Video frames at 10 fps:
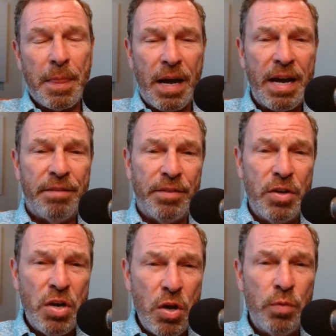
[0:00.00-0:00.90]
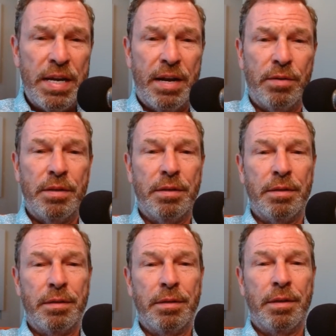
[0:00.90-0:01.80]
I have no doubt
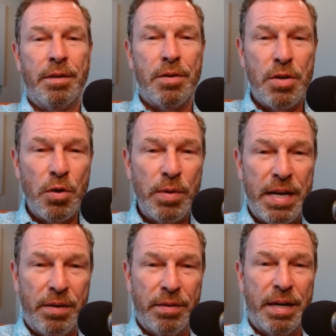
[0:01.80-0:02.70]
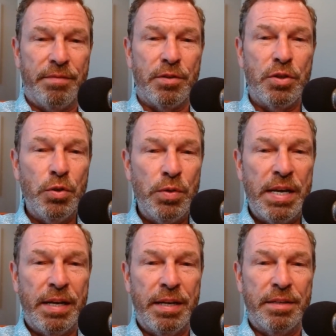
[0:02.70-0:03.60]
No doubt, after two
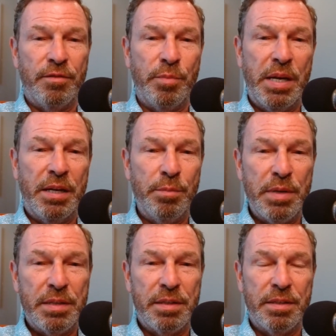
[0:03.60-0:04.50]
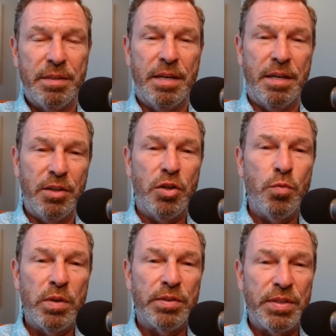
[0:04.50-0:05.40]
decades of being in business, that you
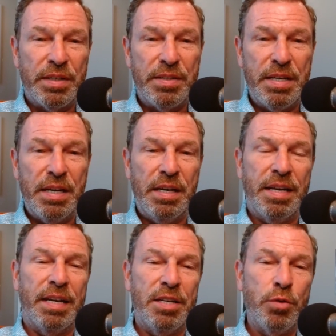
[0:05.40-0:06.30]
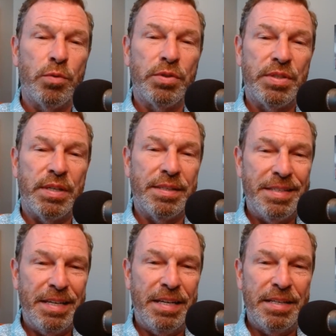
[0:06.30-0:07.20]
will succeed, and you will
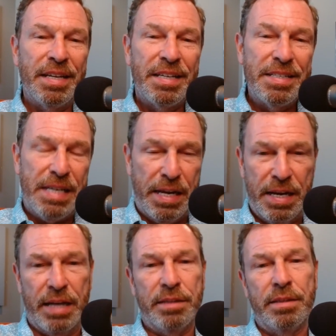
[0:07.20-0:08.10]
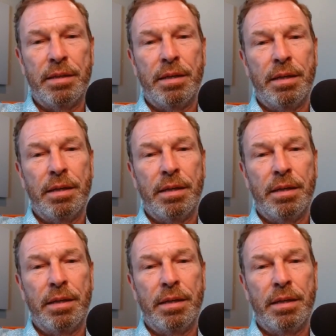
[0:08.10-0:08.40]
succeed ten X.